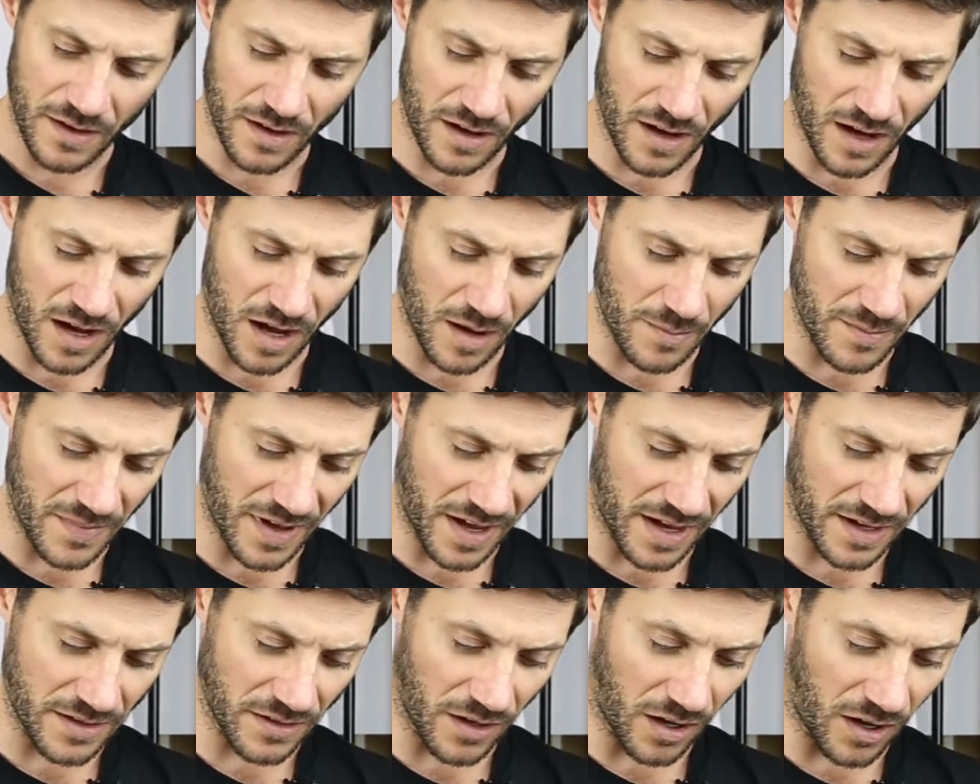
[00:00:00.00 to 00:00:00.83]

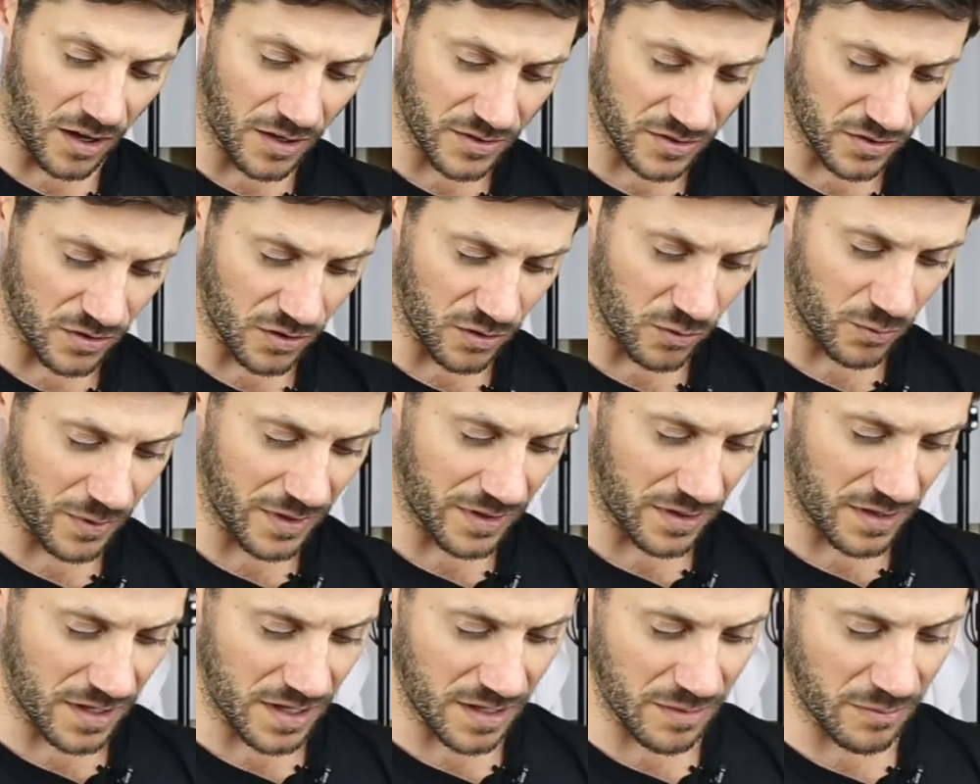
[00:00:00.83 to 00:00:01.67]
And also
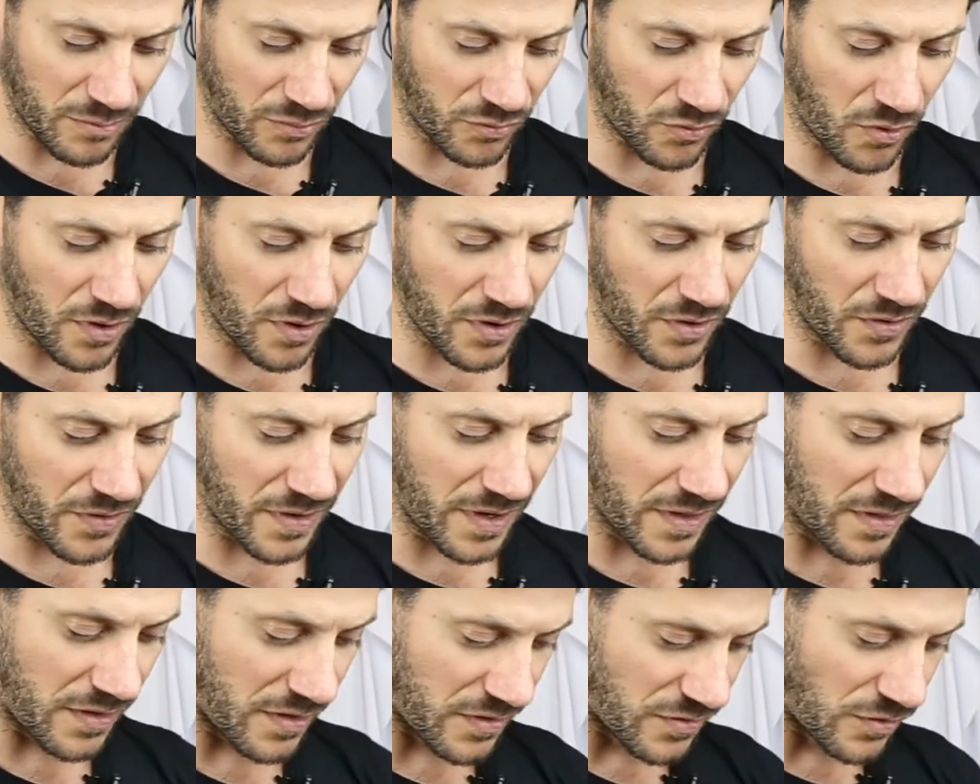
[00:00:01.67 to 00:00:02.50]
with the
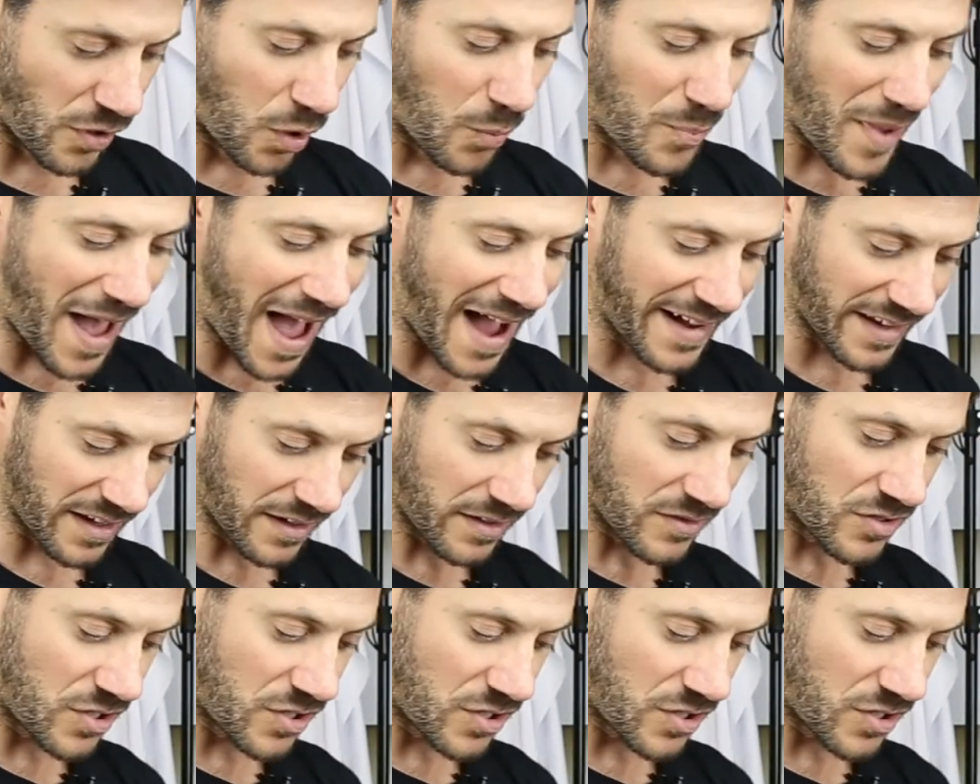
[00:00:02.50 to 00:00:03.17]
embroidery, there's no backing.